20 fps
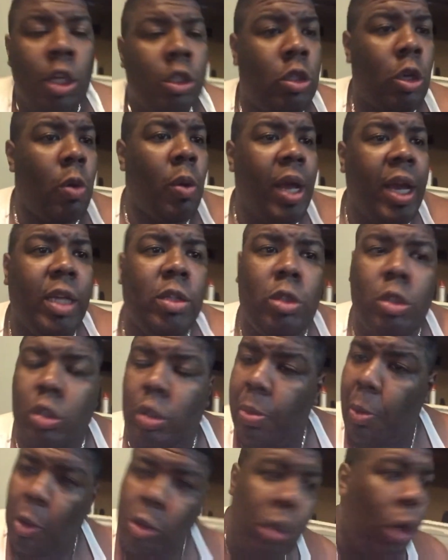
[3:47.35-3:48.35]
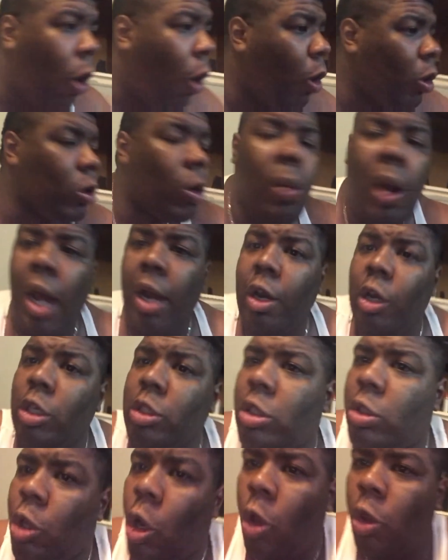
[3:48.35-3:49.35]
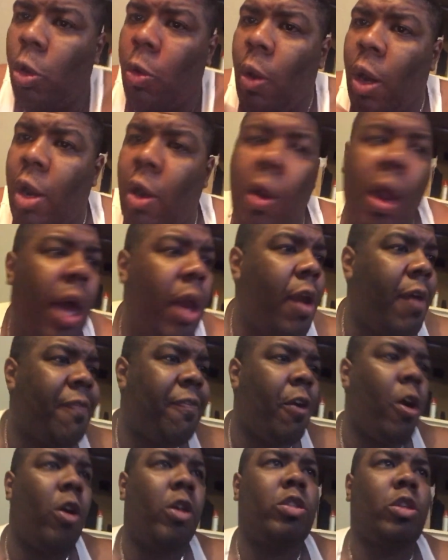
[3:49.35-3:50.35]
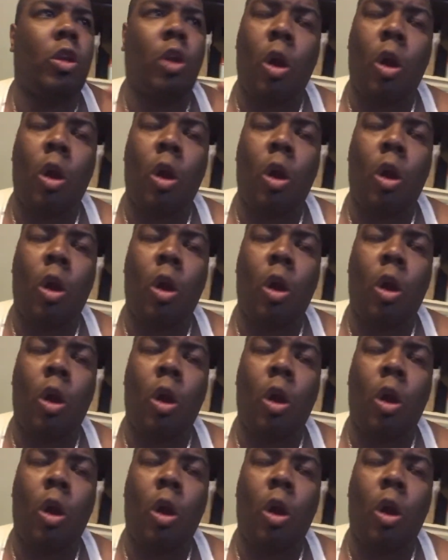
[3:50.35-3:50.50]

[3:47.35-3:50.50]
Torreyes was supposed to hold the runners, throw the runner out at first.